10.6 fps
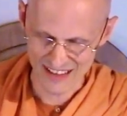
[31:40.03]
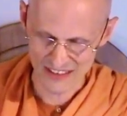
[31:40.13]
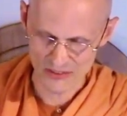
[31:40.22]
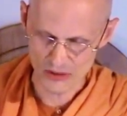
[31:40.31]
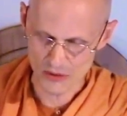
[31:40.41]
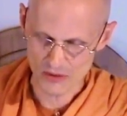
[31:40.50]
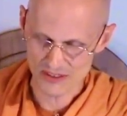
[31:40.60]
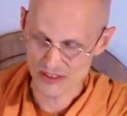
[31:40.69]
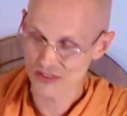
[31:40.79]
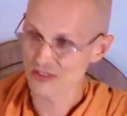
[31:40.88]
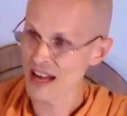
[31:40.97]
So
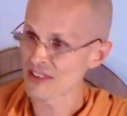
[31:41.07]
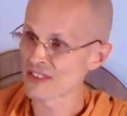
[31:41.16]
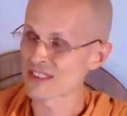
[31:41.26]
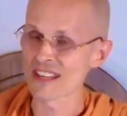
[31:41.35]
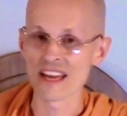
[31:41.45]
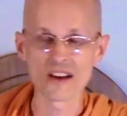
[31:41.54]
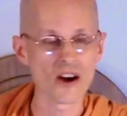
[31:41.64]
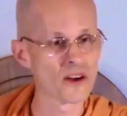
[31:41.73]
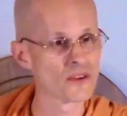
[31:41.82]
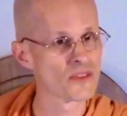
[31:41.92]
distressed at heart,